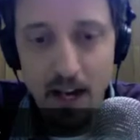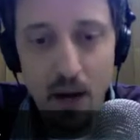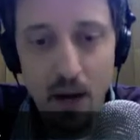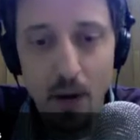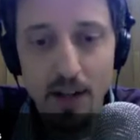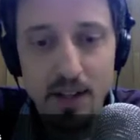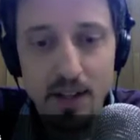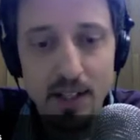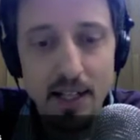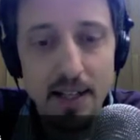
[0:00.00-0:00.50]

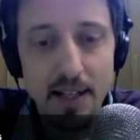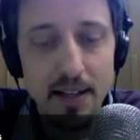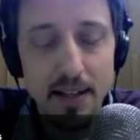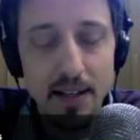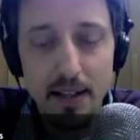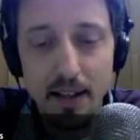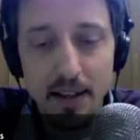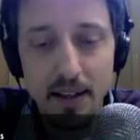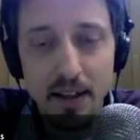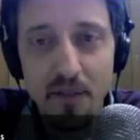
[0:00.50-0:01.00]
see
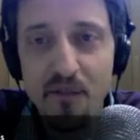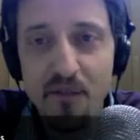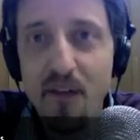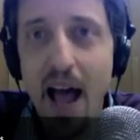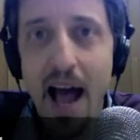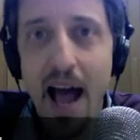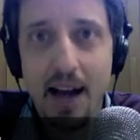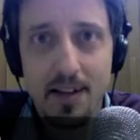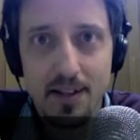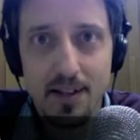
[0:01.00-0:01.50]
the
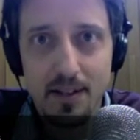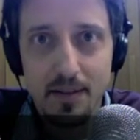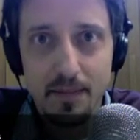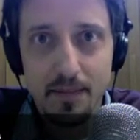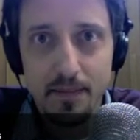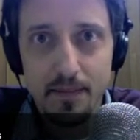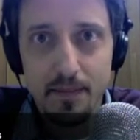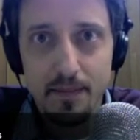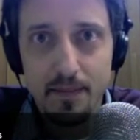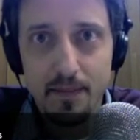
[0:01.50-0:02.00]
facts,
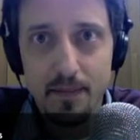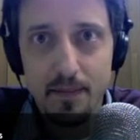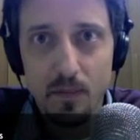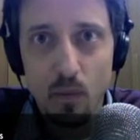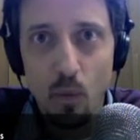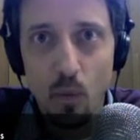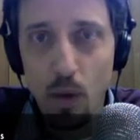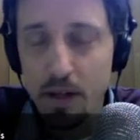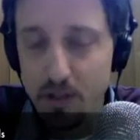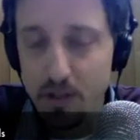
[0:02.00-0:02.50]

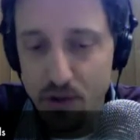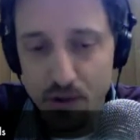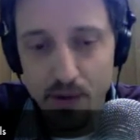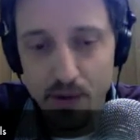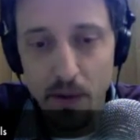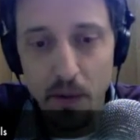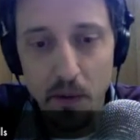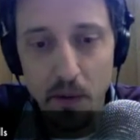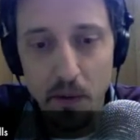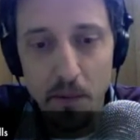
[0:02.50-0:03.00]
what is
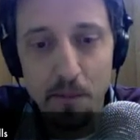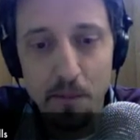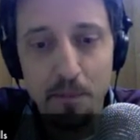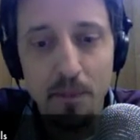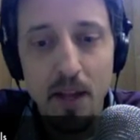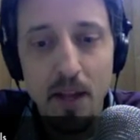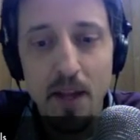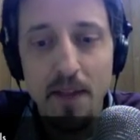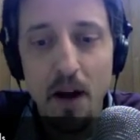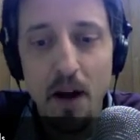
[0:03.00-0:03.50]
true.
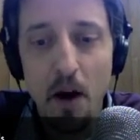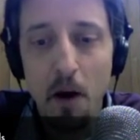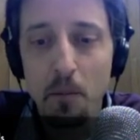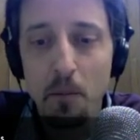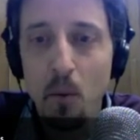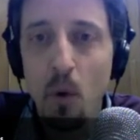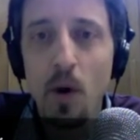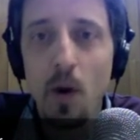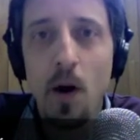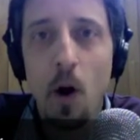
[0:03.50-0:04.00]
There are
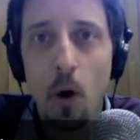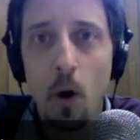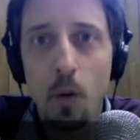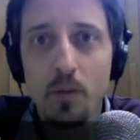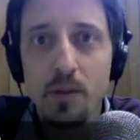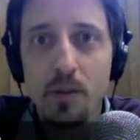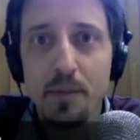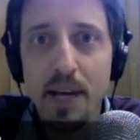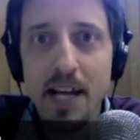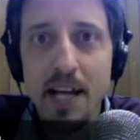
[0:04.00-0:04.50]
more
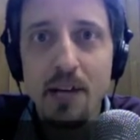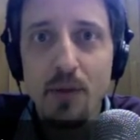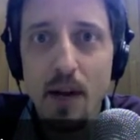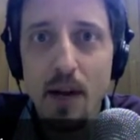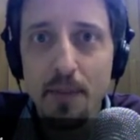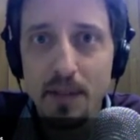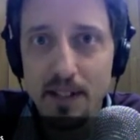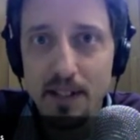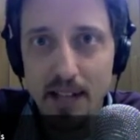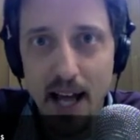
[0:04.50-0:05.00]
homes being
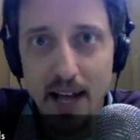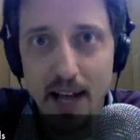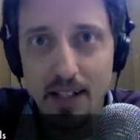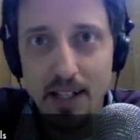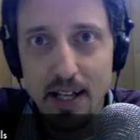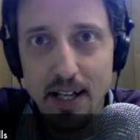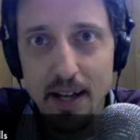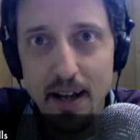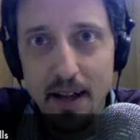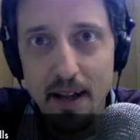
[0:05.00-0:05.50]

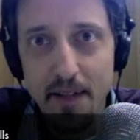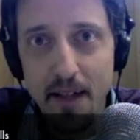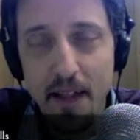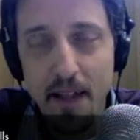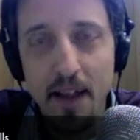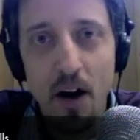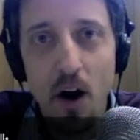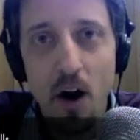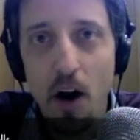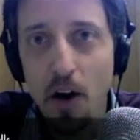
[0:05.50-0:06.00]
repossessed than
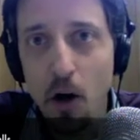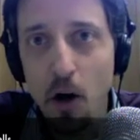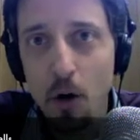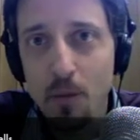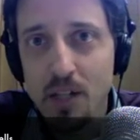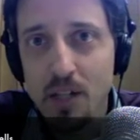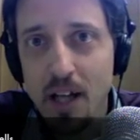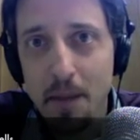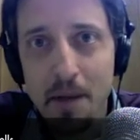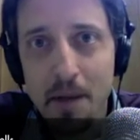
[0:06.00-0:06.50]
there are
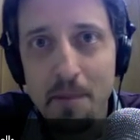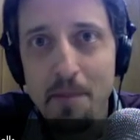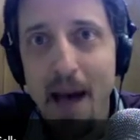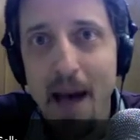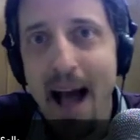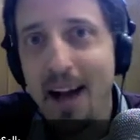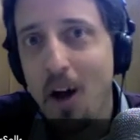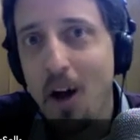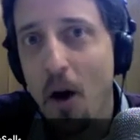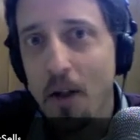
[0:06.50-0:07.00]
homes coming
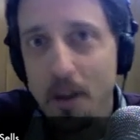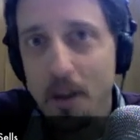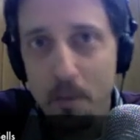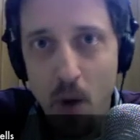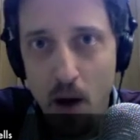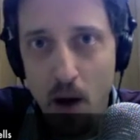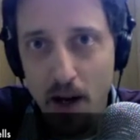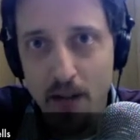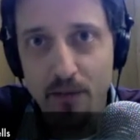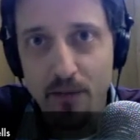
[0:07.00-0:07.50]
back on the
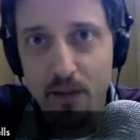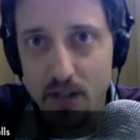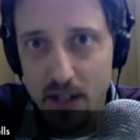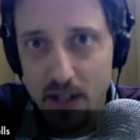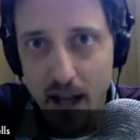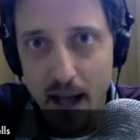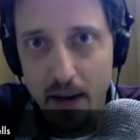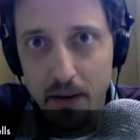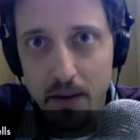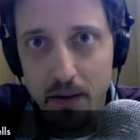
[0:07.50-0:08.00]
market for
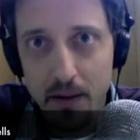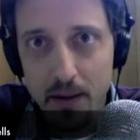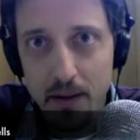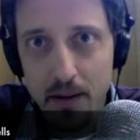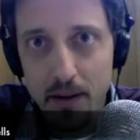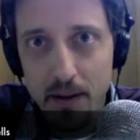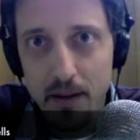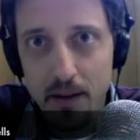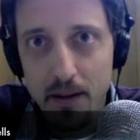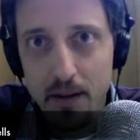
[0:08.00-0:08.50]
sale.
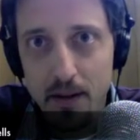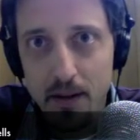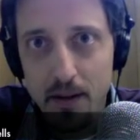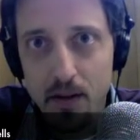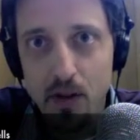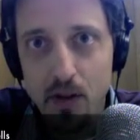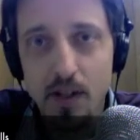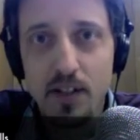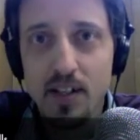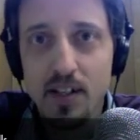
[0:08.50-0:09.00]

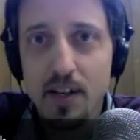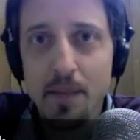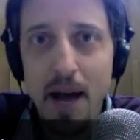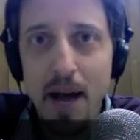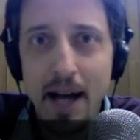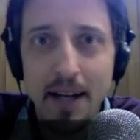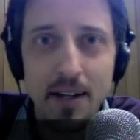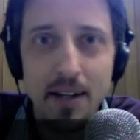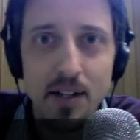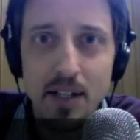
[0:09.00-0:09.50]
So you sit
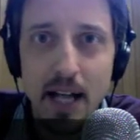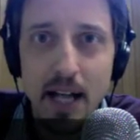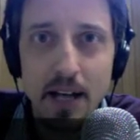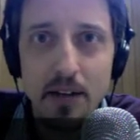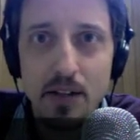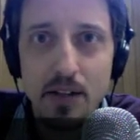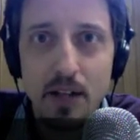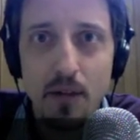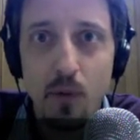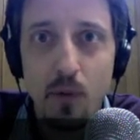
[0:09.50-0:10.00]
back and you say to
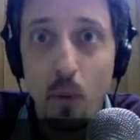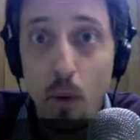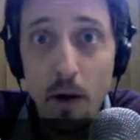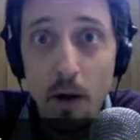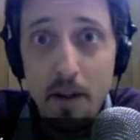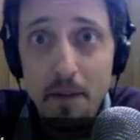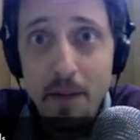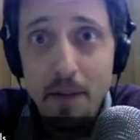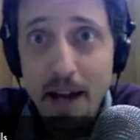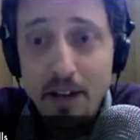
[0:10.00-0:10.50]
yourself, well, what
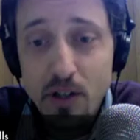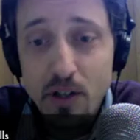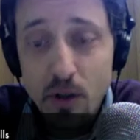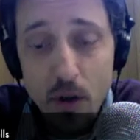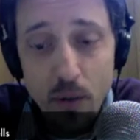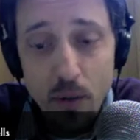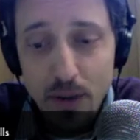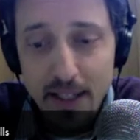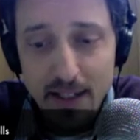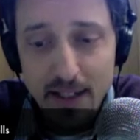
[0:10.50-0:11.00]
are the banks
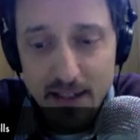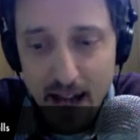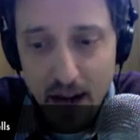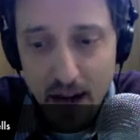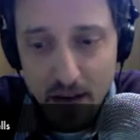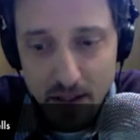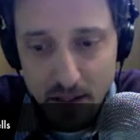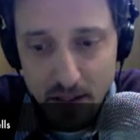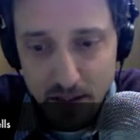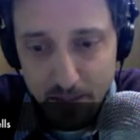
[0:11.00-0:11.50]
doing with these
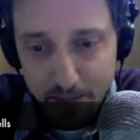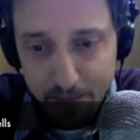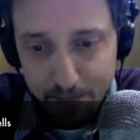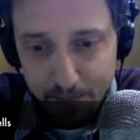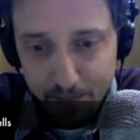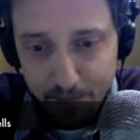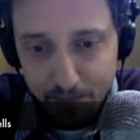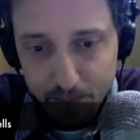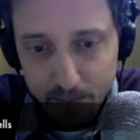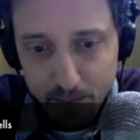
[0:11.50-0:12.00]
houses?
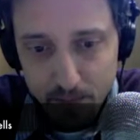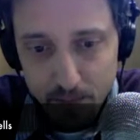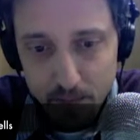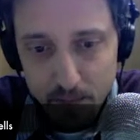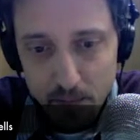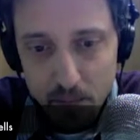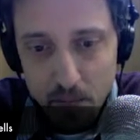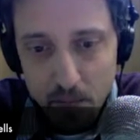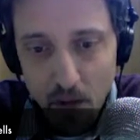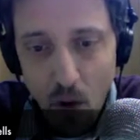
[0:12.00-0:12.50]

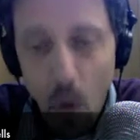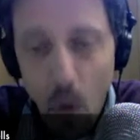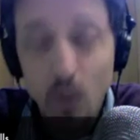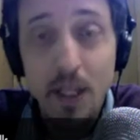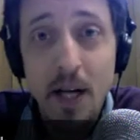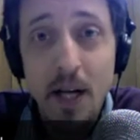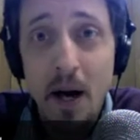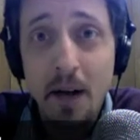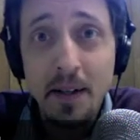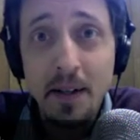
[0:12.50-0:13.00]

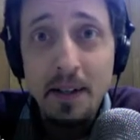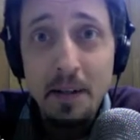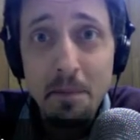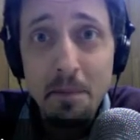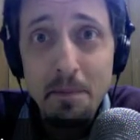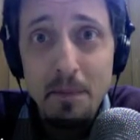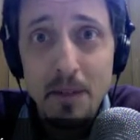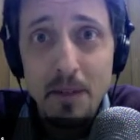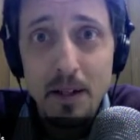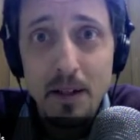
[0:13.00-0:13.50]
Holding on to
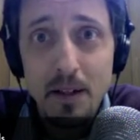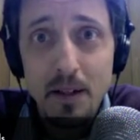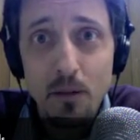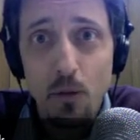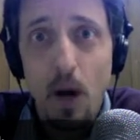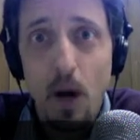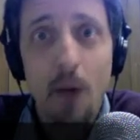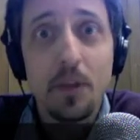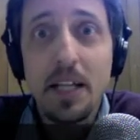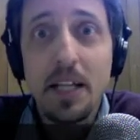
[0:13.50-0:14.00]
them?
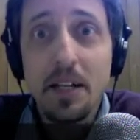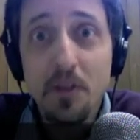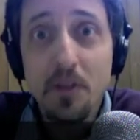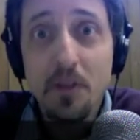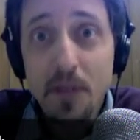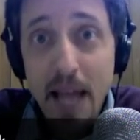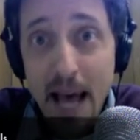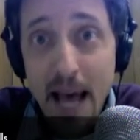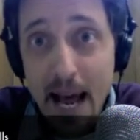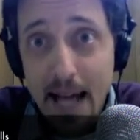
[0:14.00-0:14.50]
Why would they
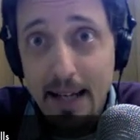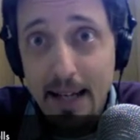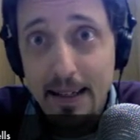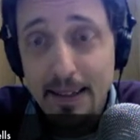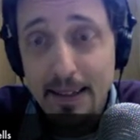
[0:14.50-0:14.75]
do that?